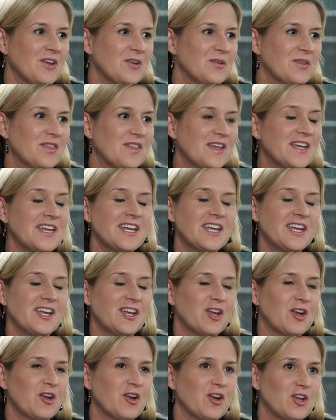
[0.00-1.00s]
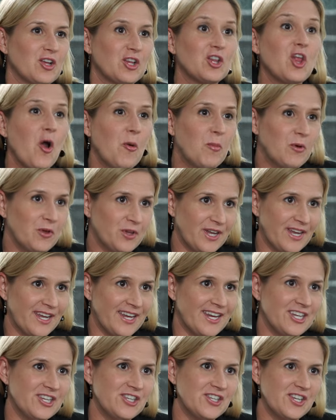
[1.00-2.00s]
It, thinking
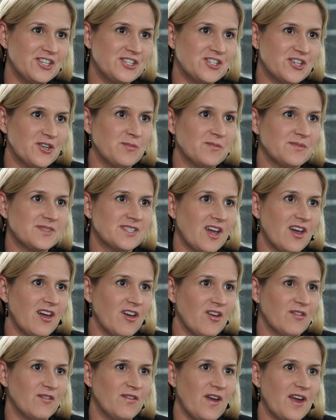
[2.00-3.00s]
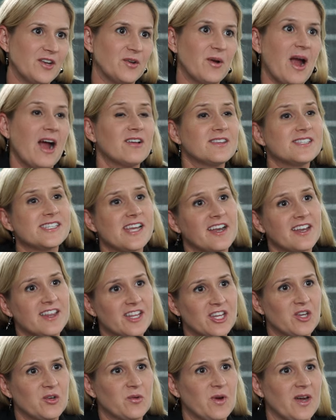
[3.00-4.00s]
globally in, in terms of, you know, outside
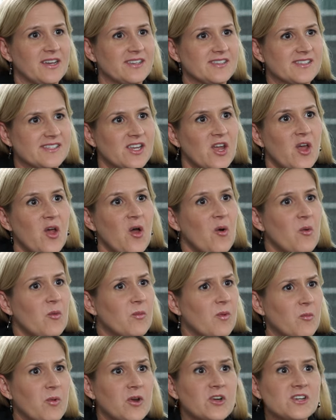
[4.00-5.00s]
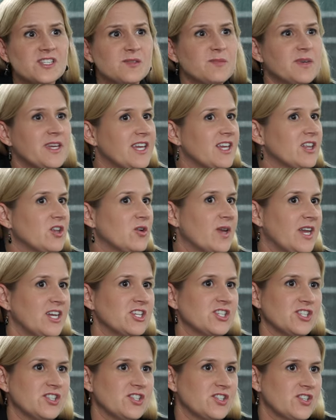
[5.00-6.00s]
the U S, what are some key
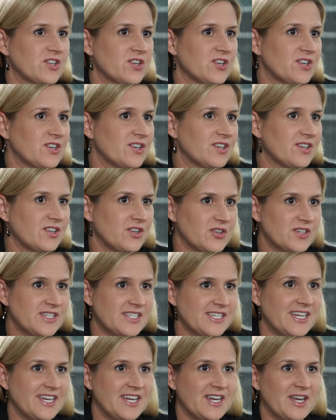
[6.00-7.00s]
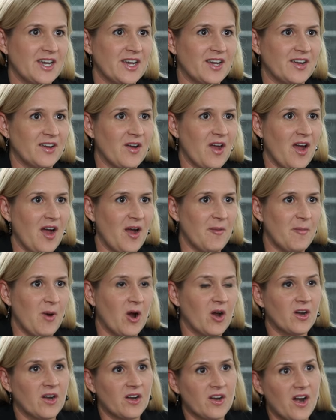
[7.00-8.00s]
locations you're, you're seeing um,
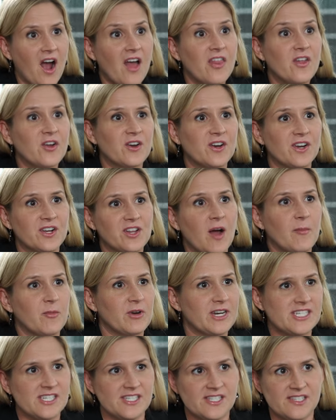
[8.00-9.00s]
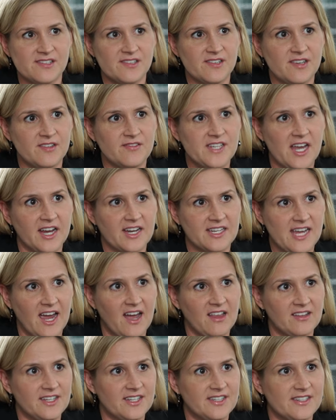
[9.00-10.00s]
are other agglomerations of, of tech
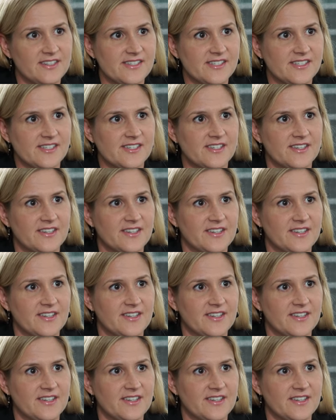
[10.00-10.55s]
talent?